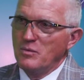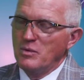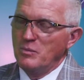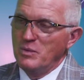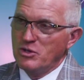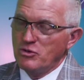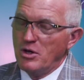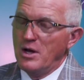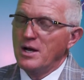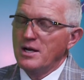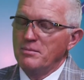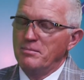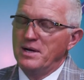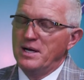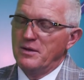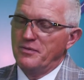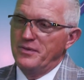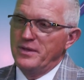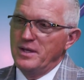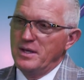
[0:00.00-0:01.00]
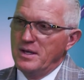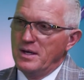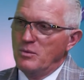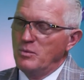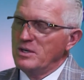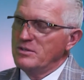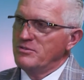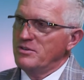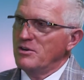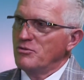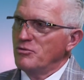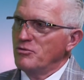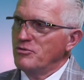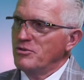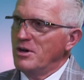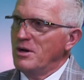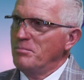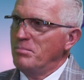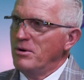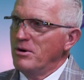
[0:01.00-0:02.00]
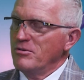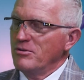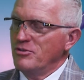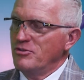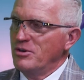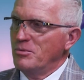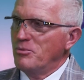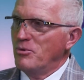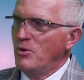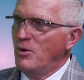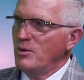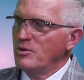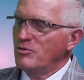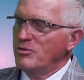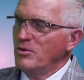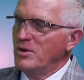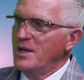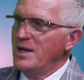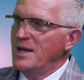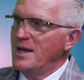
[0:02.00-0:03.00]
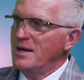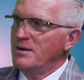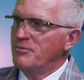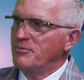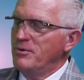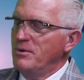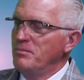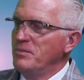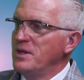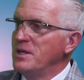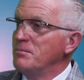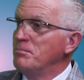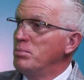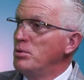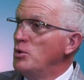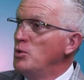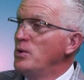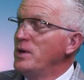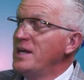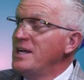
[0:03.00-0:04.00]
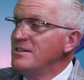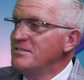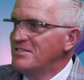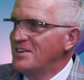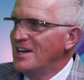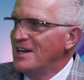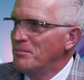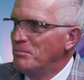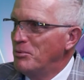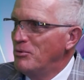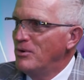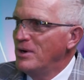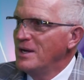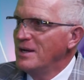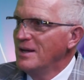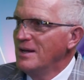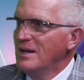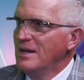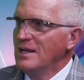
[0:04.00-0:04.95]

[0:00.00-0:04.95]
talk about the West Central Job Partnership, we're always looking at it from the employee standpoint,